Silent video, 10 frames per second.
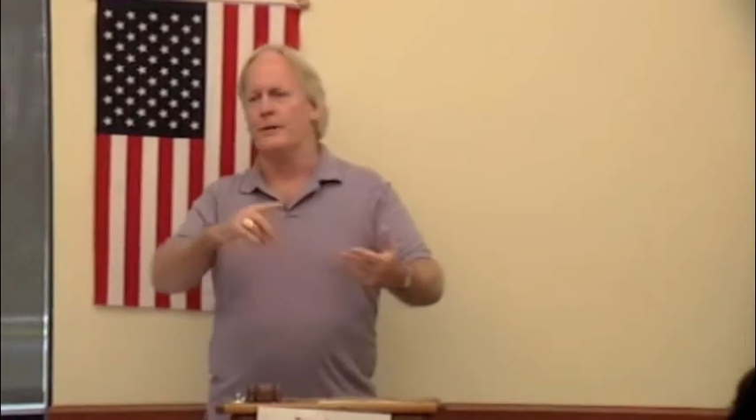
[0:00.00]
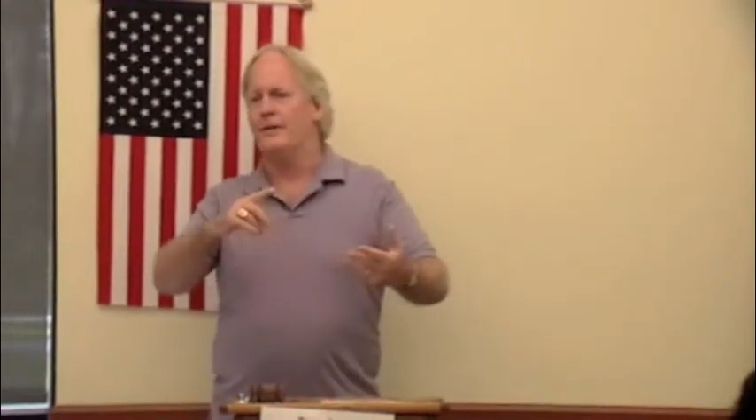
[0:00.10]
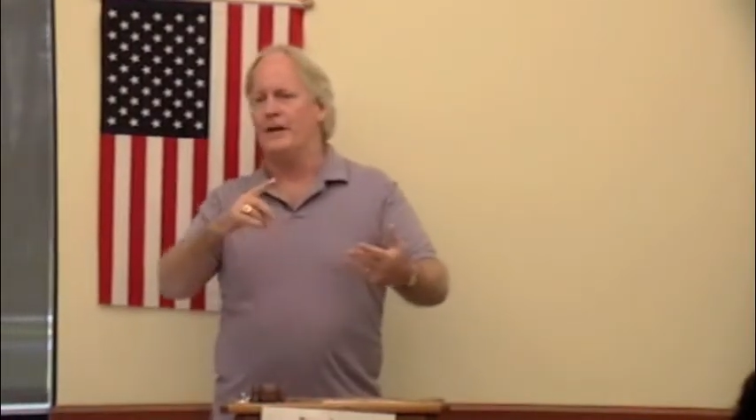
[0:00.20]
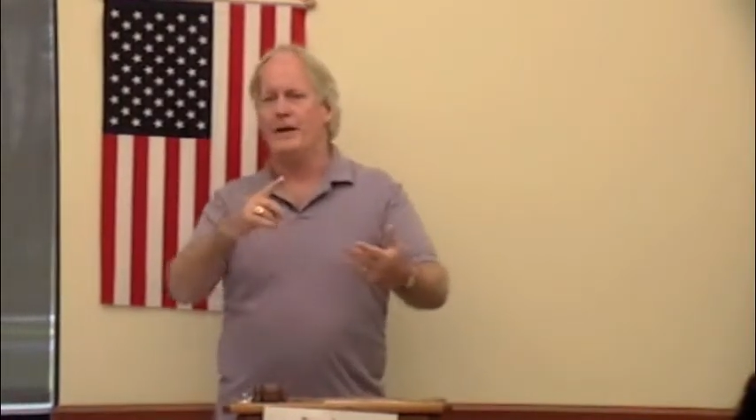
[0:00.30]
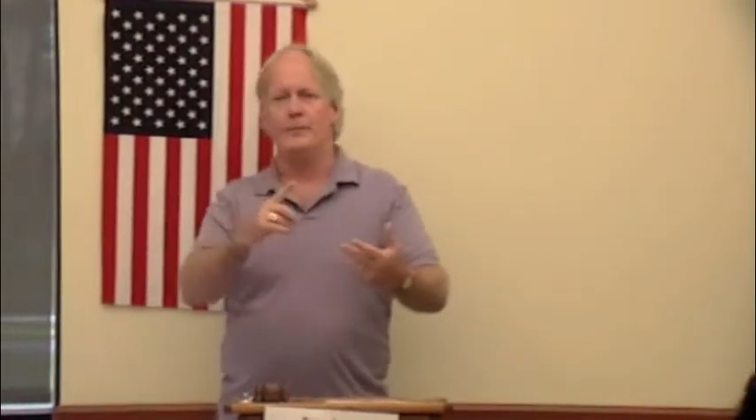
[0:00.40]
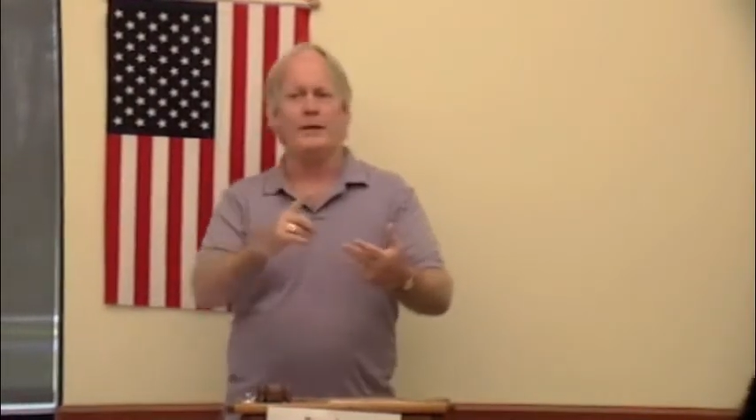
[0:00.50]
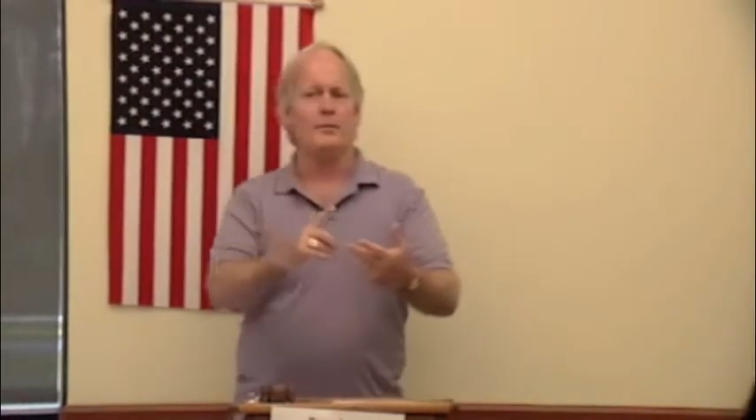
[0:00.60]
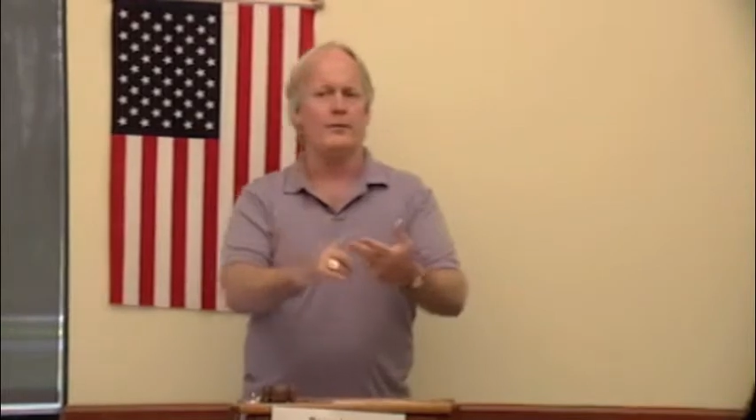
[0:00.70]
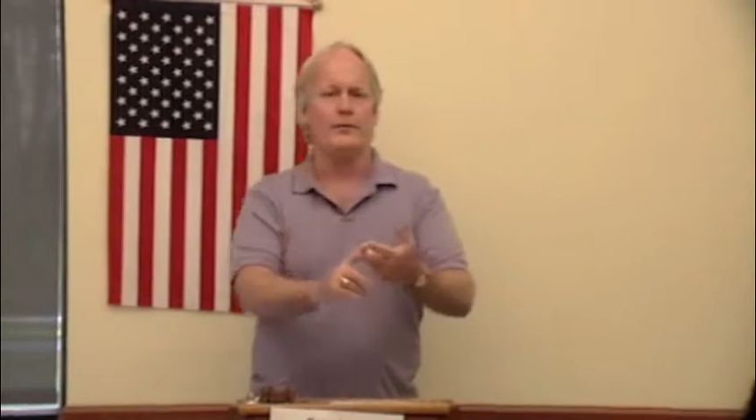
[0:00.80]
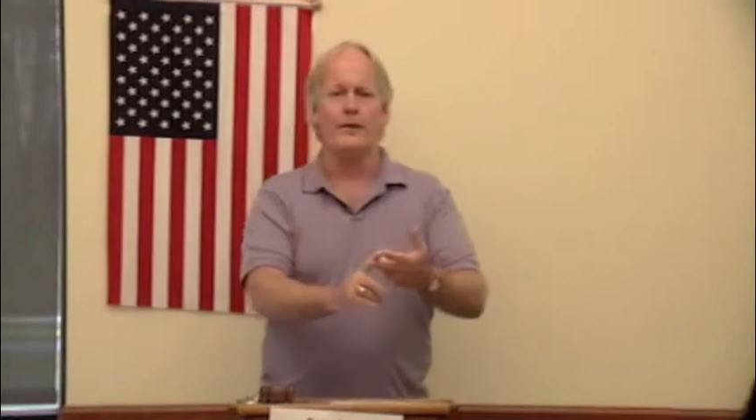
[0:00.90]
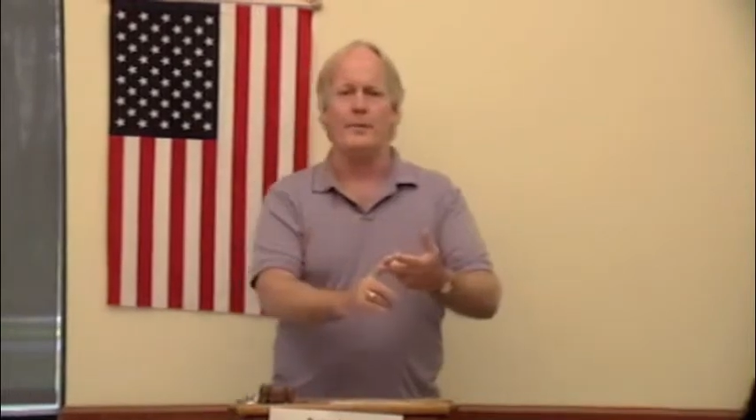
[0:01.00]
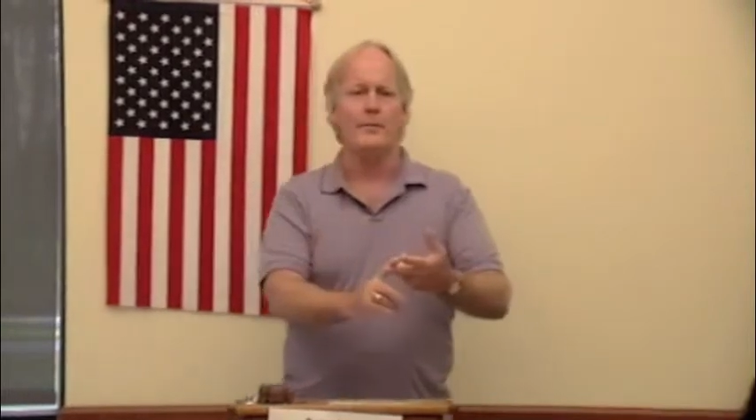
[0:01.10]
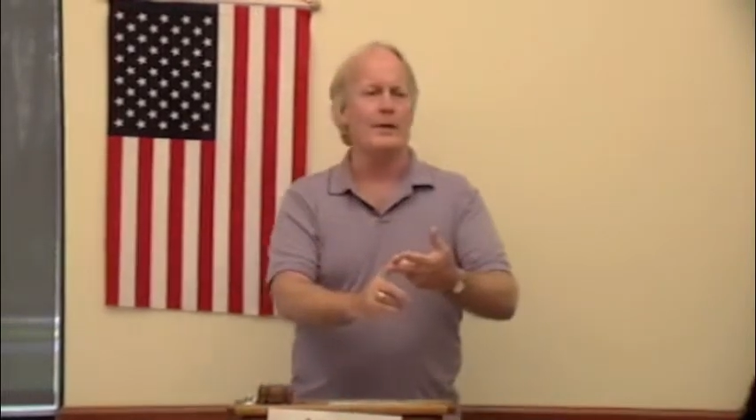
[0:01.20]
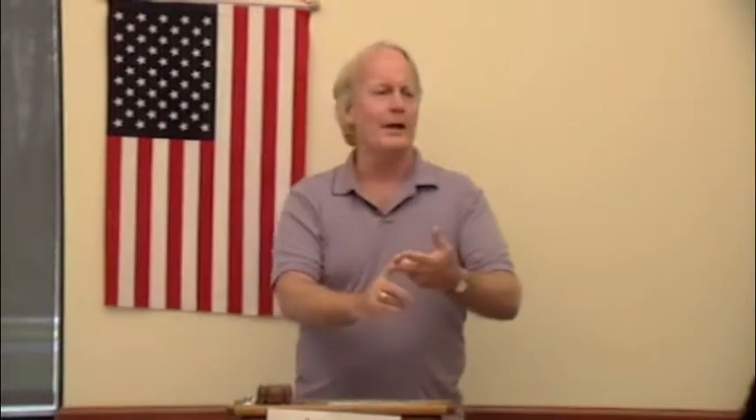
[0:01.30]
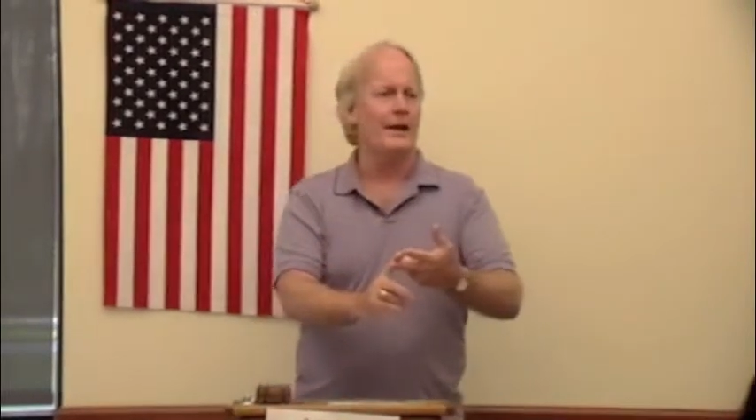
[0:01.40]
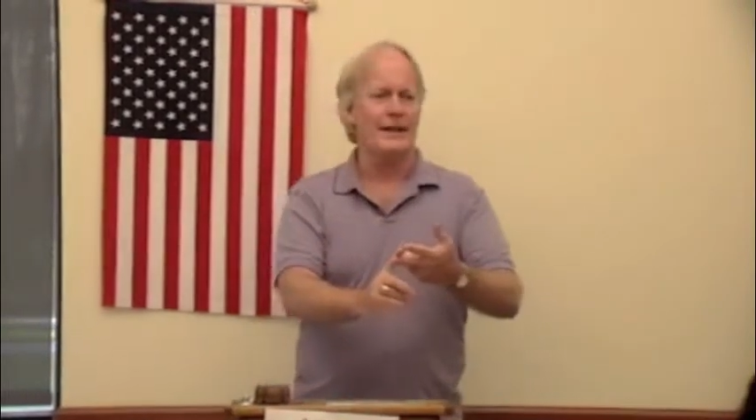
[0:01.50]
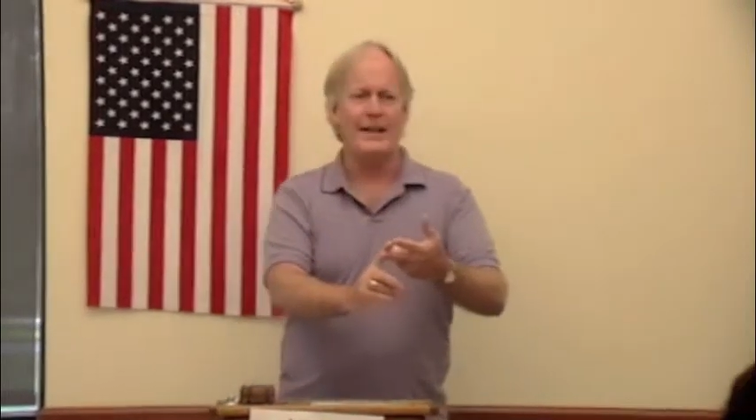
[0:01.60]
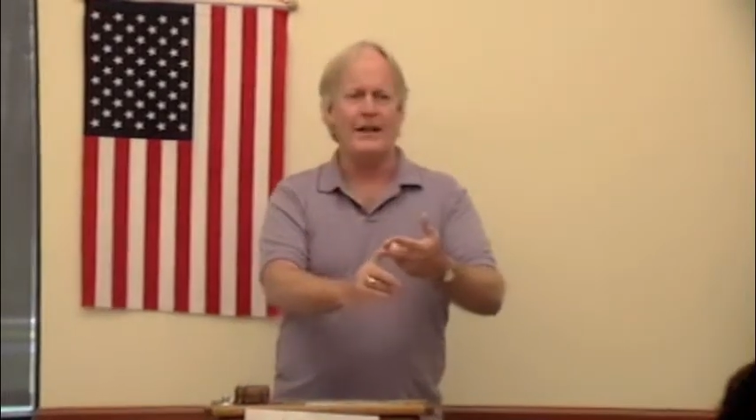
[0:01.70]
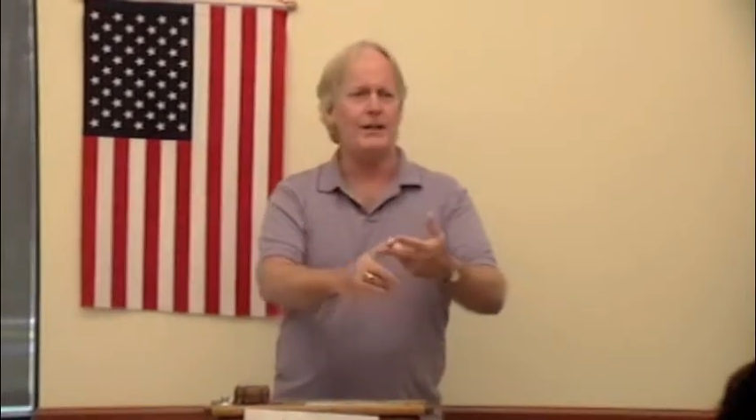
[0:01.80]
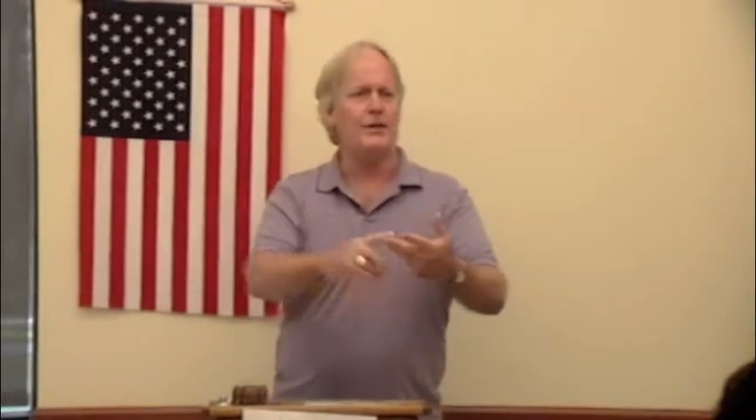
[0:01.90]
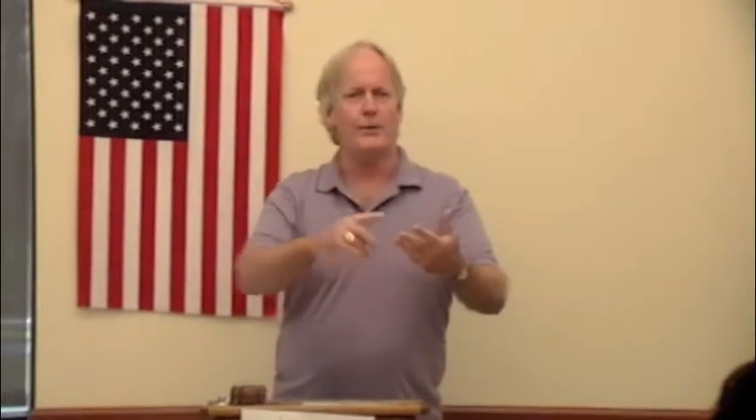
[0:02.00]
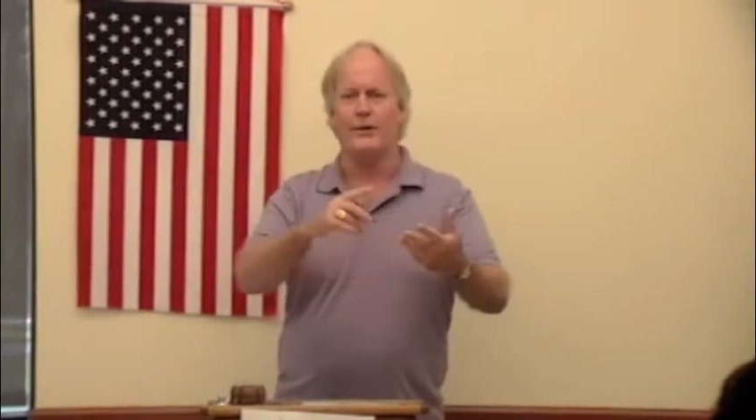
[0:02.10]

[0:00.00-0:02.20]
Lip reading: we've had people from Kenya,